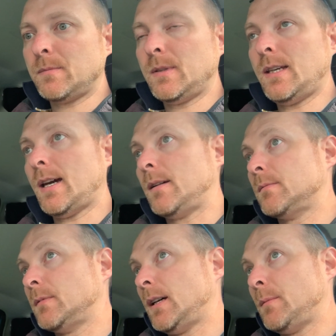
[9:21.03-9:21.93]
Yeah,
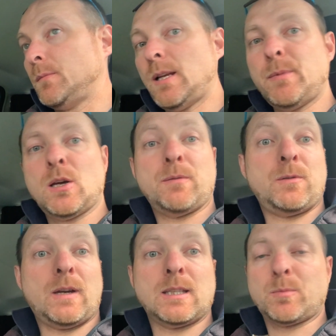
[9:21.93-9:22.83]
let me know if
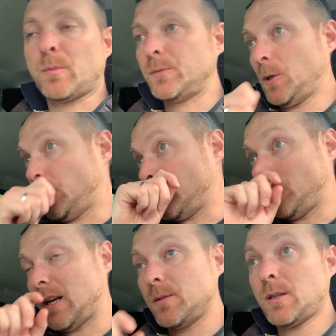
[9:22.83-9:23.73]
you've had this problem too on a
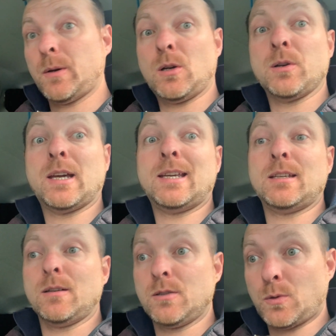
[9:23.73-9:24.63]
Renault Zoe, on
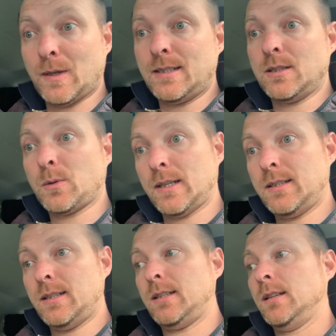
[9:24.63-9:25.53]
a
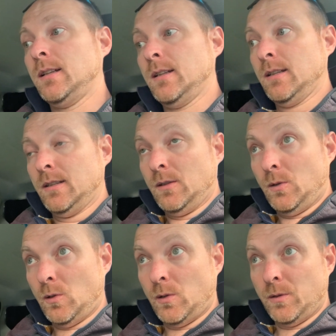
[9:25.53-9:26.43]
2020
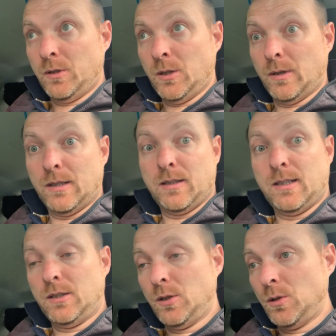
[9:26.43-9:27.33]
or newer,
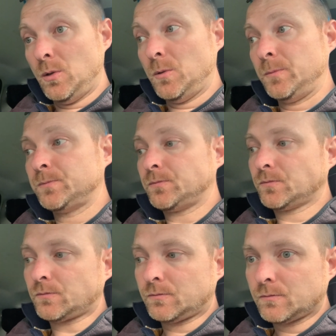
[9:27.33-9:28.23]
the new
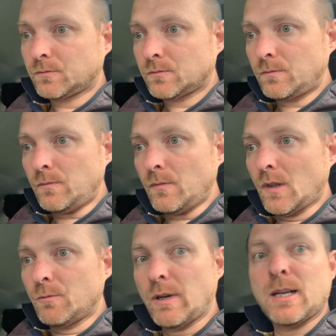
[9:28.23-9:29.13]

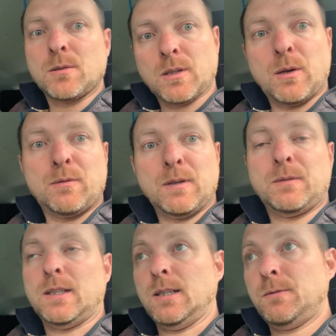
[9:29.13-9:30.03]
Renault Zoe
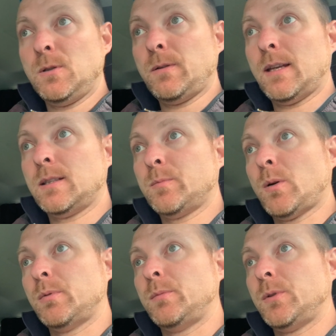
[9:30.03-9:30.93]
50. If you've had this
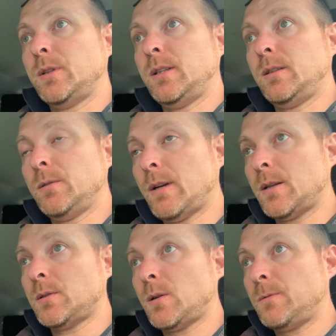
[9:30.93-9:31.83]
problem on the
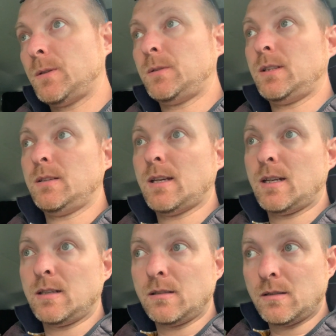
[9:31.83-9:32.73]
Renault Zoe 50,
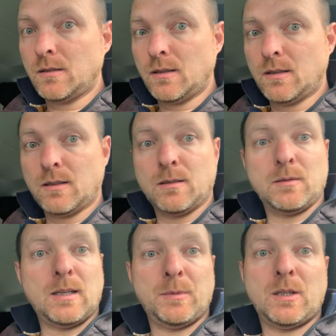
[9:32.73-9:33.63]
then
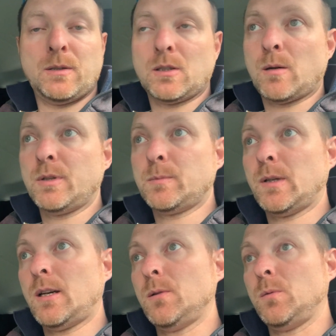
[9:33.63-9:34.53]
let me know in the comments
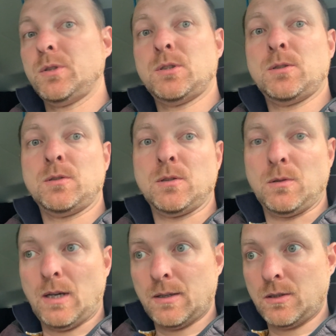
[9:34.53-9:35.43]
below. What did you
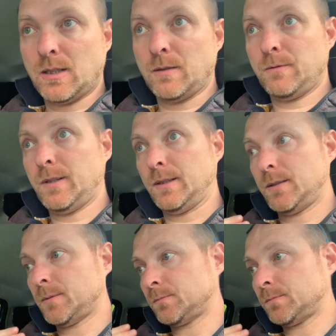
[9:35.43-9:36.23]
do? How did you get it fixed?